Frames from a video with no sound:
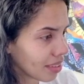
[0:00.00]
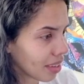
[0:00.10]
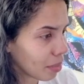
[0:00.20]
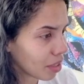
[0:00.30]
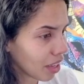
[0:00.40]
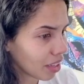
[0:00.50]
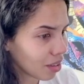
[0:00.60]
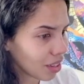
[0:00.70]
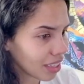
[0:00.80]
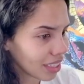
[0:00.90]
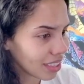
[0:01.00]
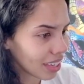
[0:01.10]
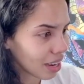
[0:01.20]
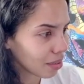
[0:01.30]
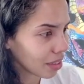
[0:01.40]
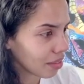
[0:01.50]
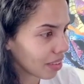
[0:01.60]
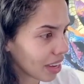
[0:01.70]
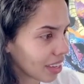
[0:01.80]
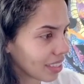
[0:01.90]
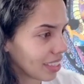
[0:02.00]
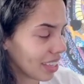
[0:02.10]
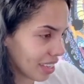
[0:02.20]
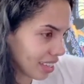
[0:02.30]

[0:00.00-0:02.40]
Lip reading: Let me like go look at the chat really fast.